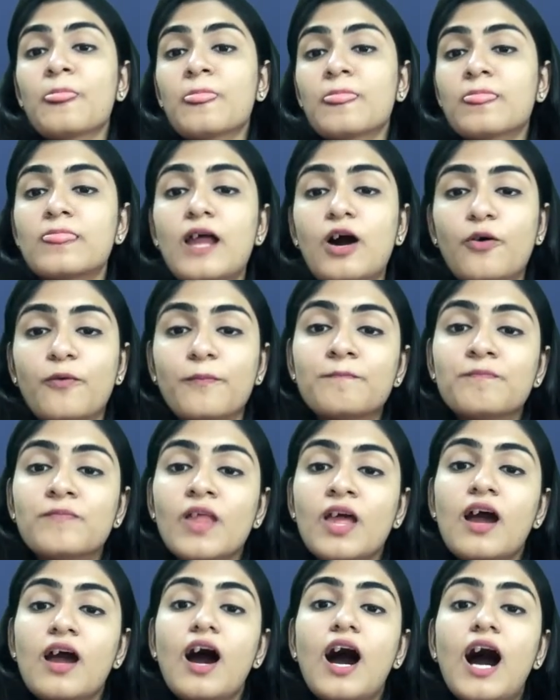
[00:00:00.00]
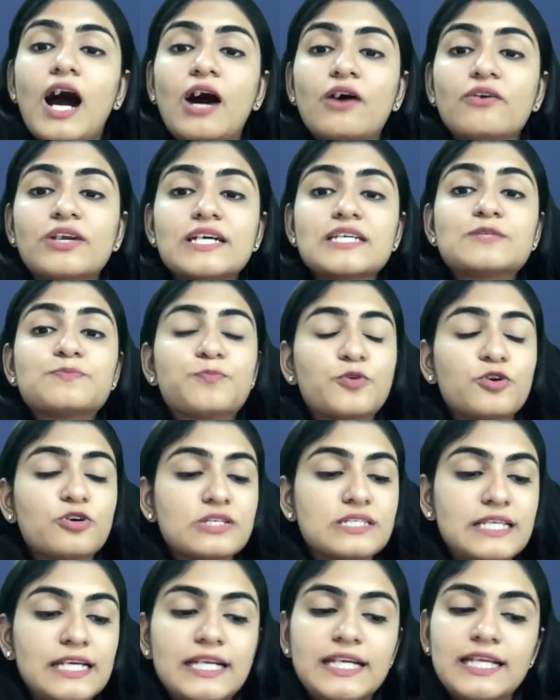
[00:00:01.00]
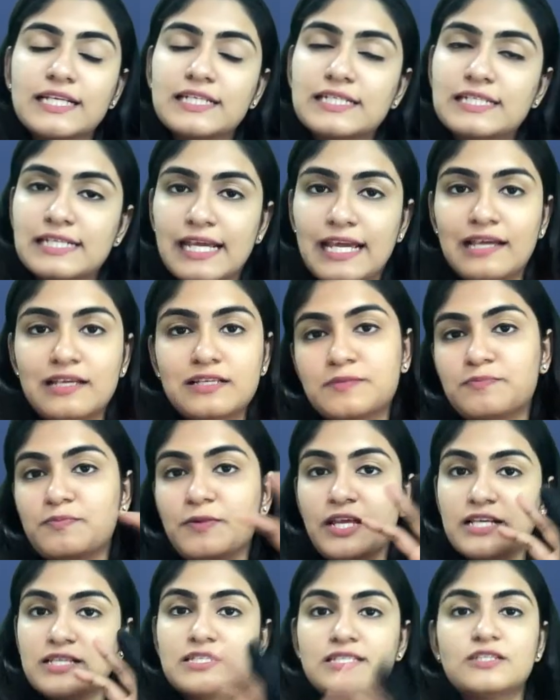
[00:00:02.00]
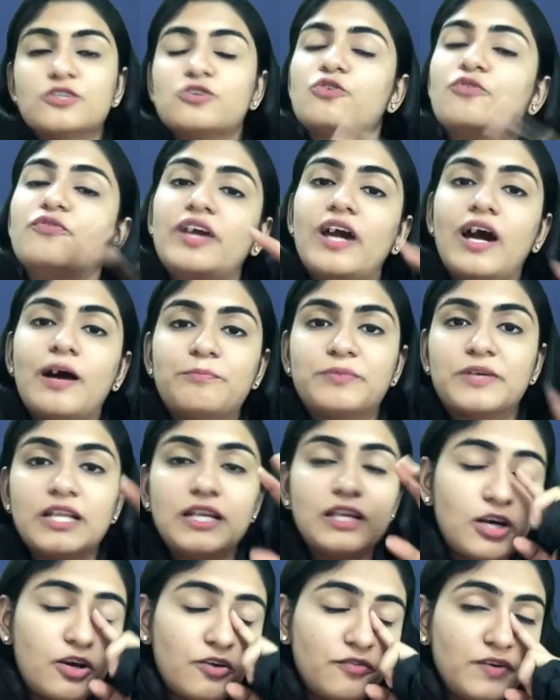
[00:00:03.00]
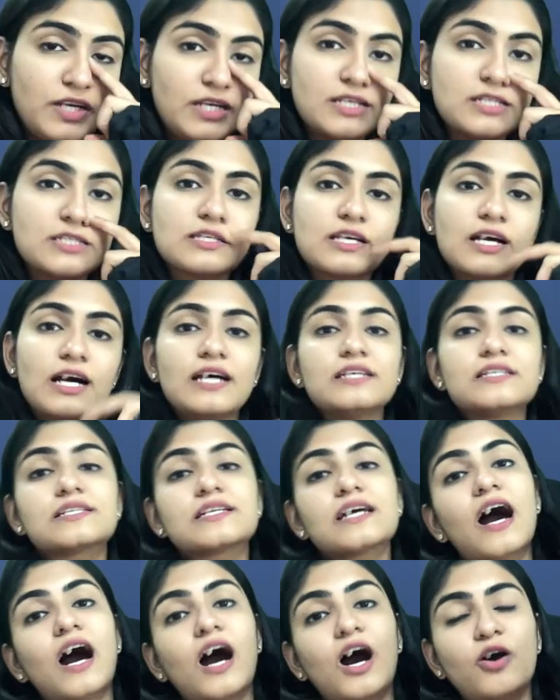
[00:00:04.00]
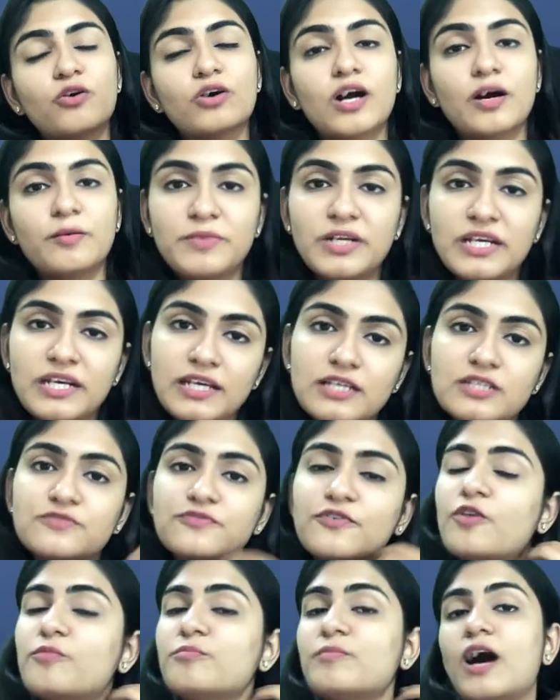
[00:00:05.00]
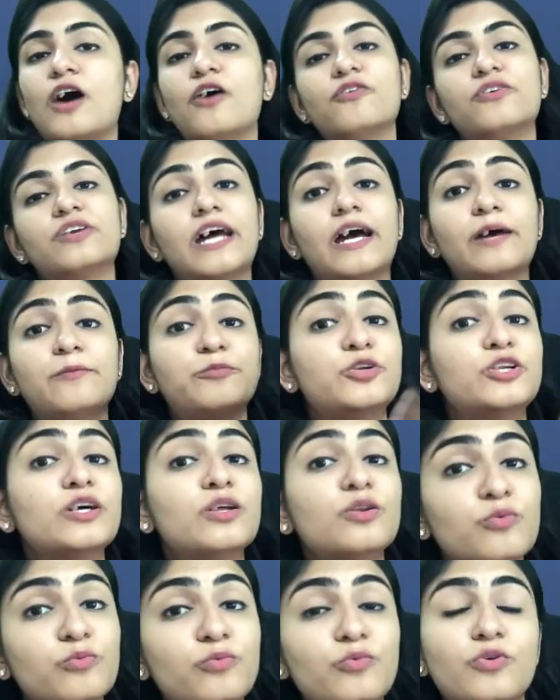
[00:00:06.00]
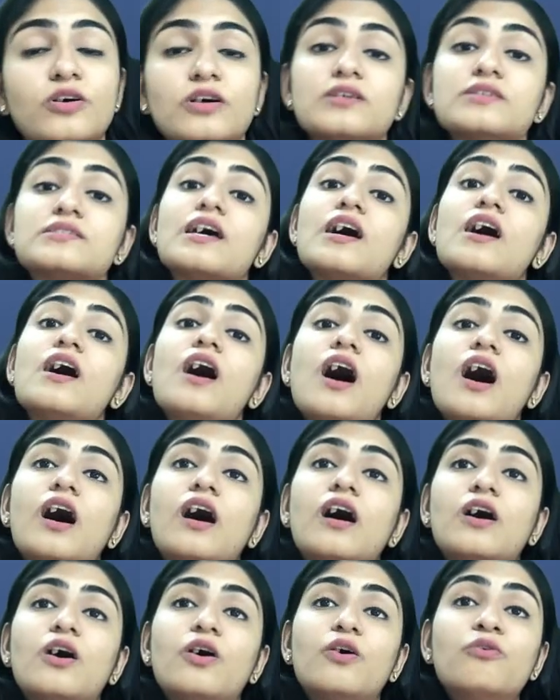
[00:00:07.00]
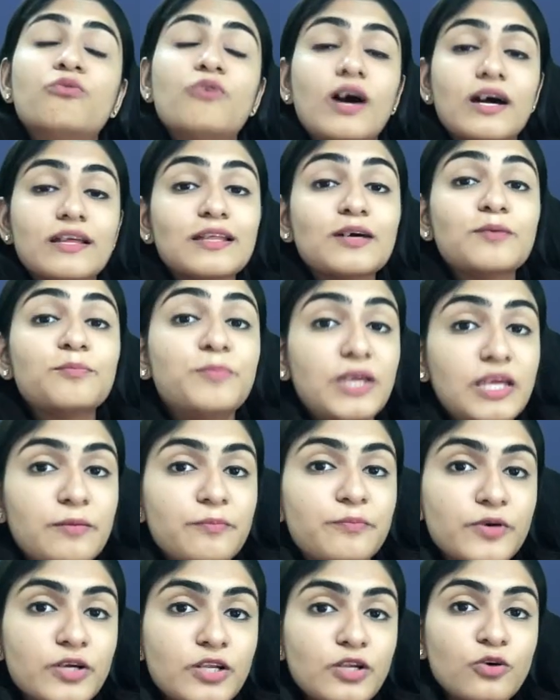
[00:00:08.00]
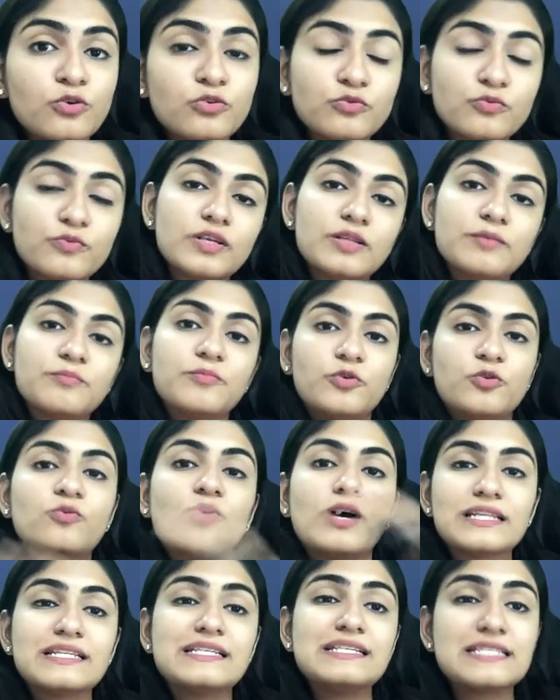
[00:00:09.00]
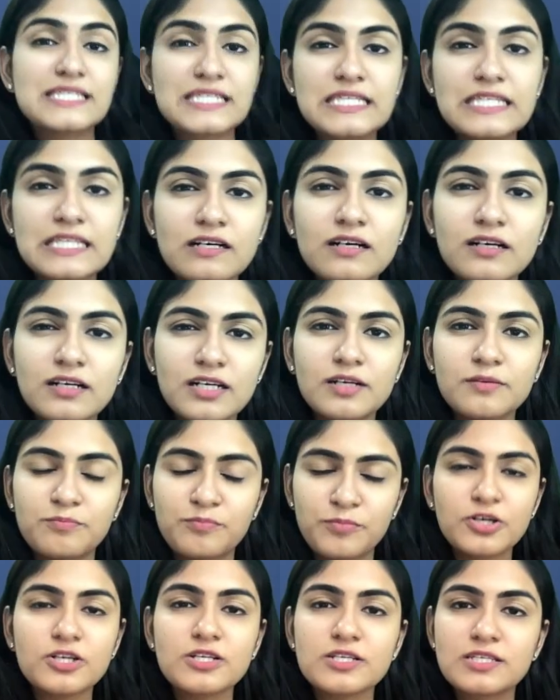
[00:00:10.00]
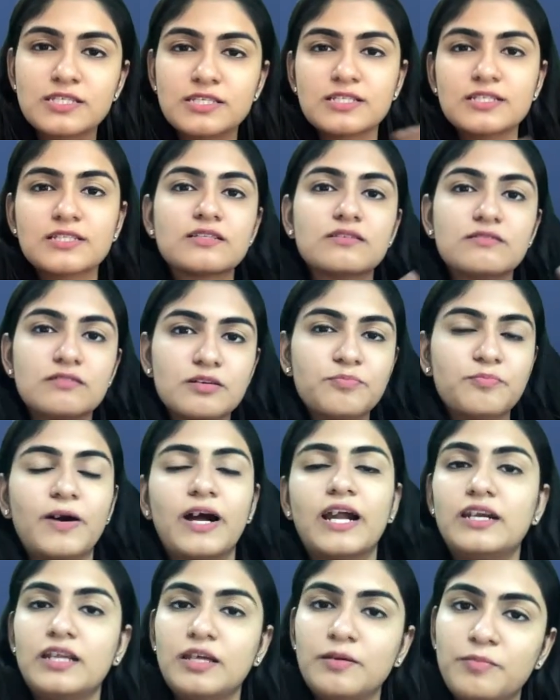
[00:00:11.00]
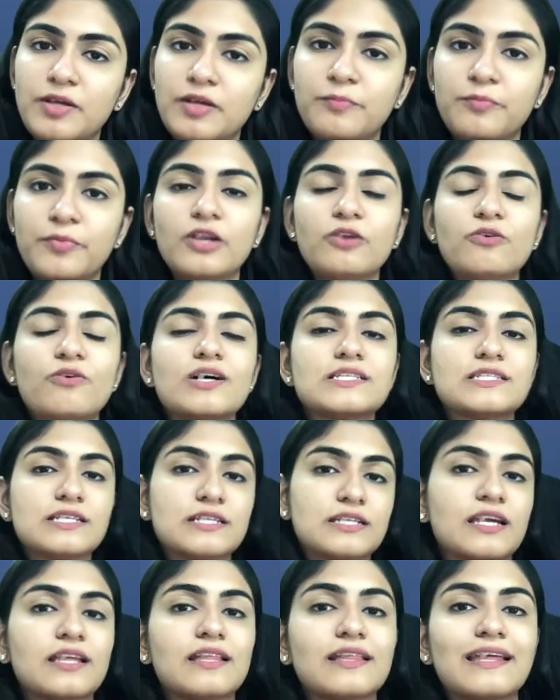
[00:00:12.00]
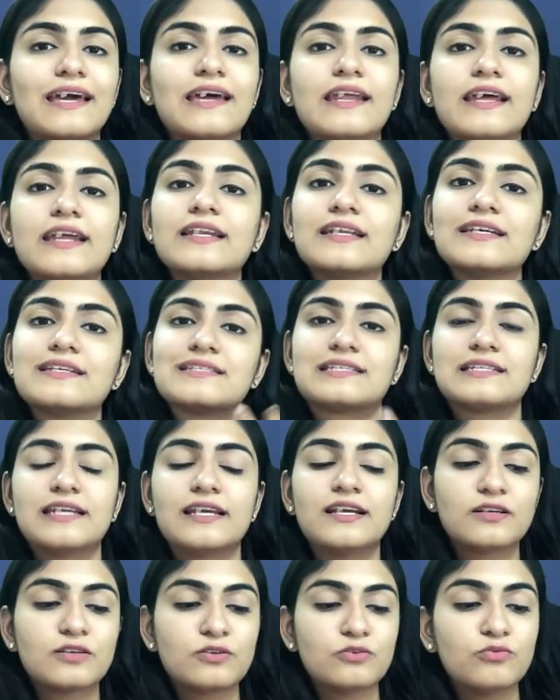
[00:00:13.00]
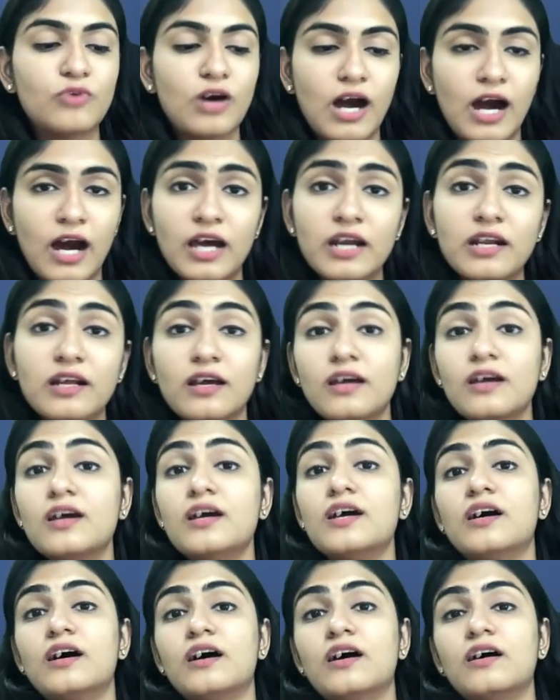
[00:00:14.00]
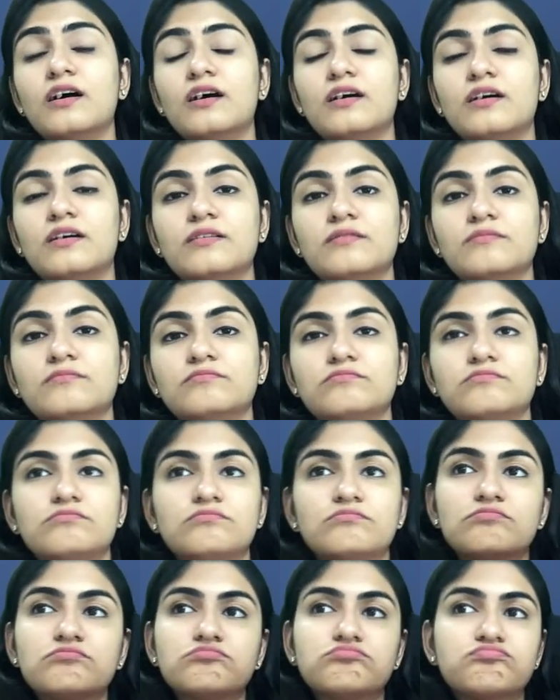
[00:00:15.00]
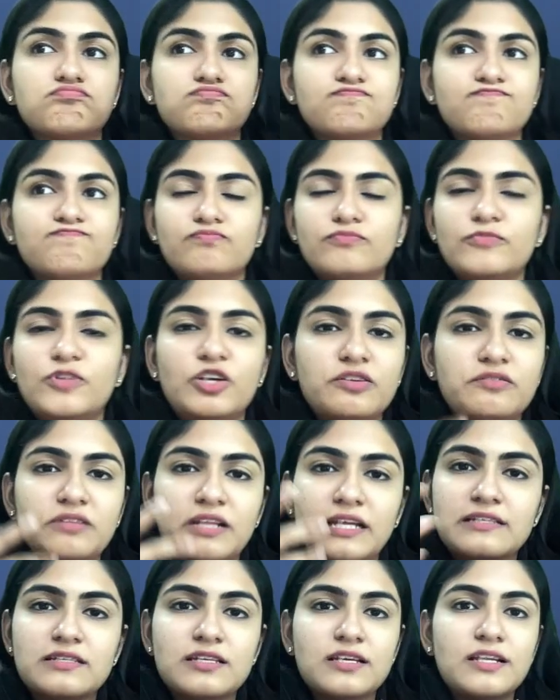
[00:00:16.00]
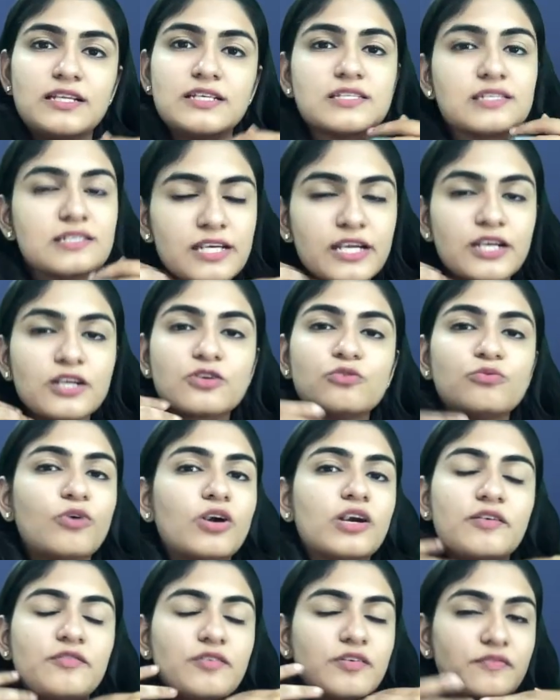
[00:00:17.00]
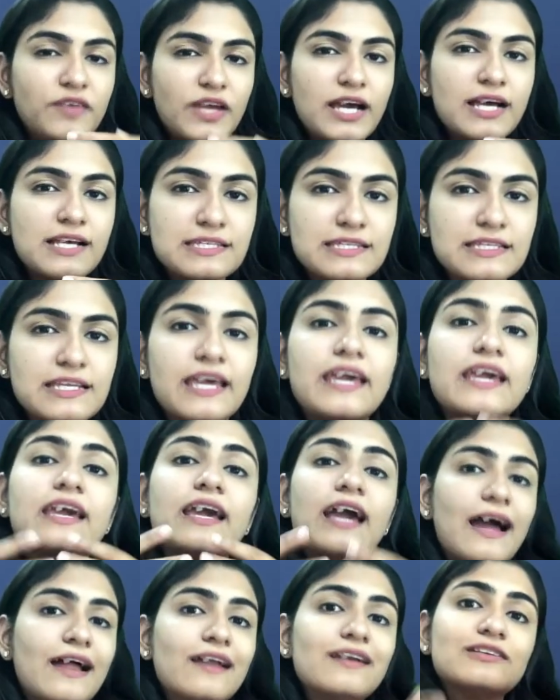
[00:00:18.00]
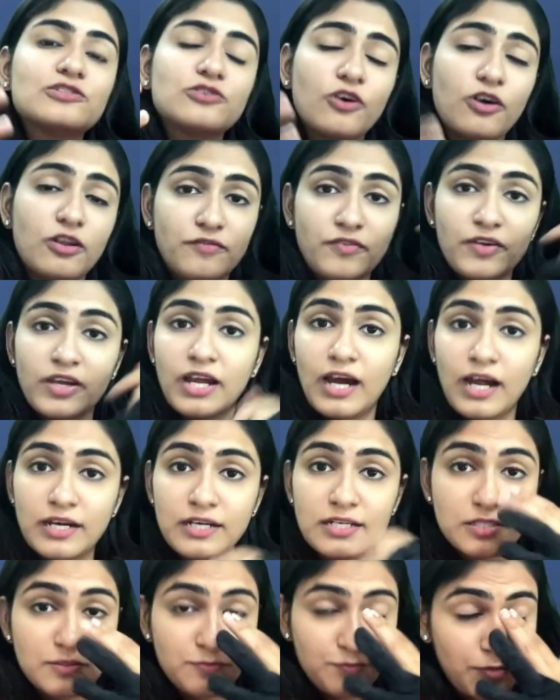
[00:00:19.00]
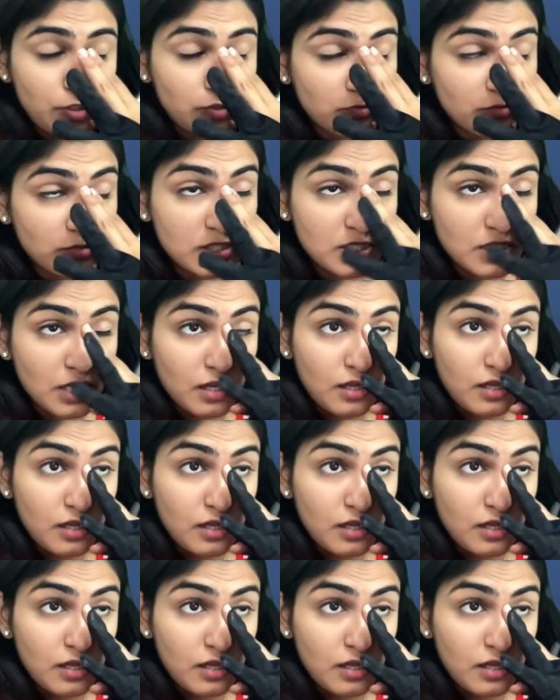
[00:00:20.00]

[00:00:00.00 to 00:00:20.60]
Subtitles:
Now, how does proceedings takes place? So we, up till now we discussed how committees form, how tribunal works, who are the people who are these third party people who are sitting there and listening to our uh let's say listening to whatever we are saying and solving our disputes.